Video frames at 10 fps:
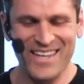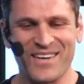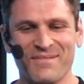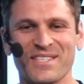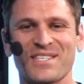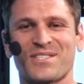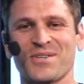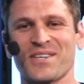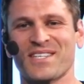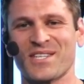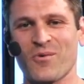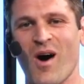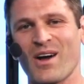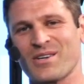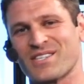Mrs. Dooley did the
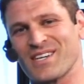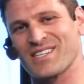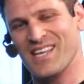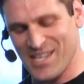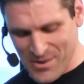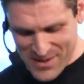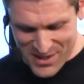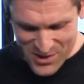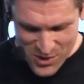water cheers. Thank you, Mrs.